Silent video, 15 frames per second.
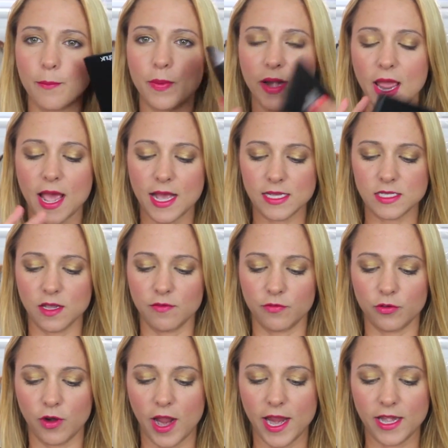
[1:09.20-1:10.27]
but it has a
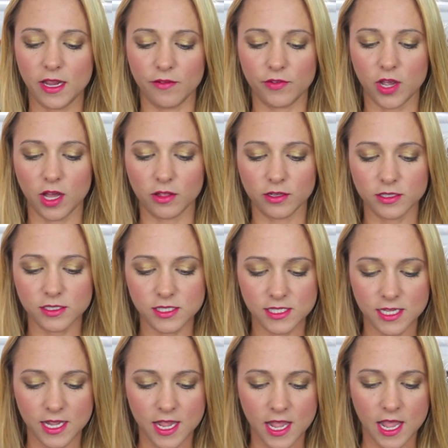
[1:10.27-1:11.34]
variety of
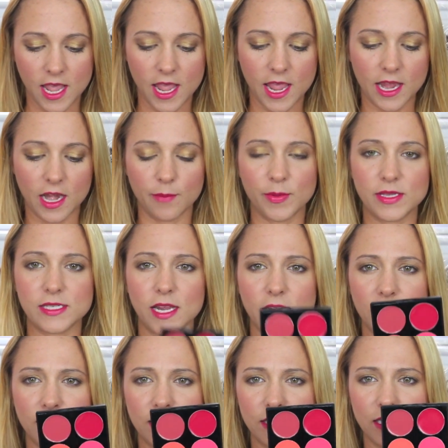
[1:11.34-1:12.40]
colors. And I'm
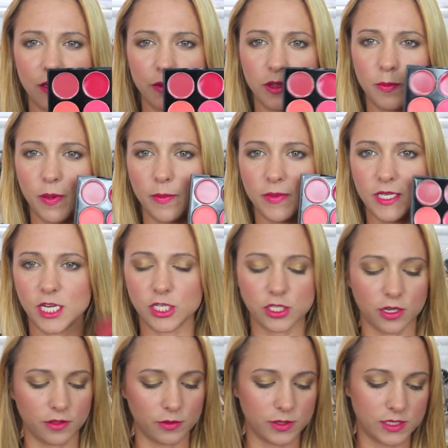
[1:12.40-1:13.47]
excited to see what the
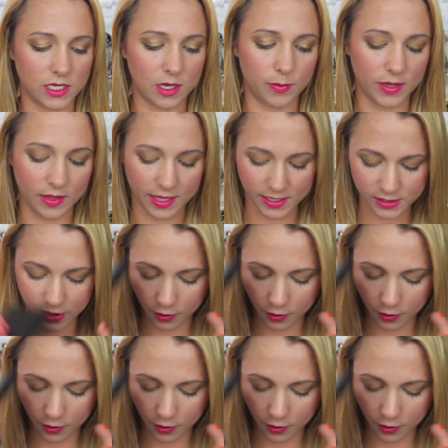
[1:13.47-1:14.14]
pigmentation on those is going to be like.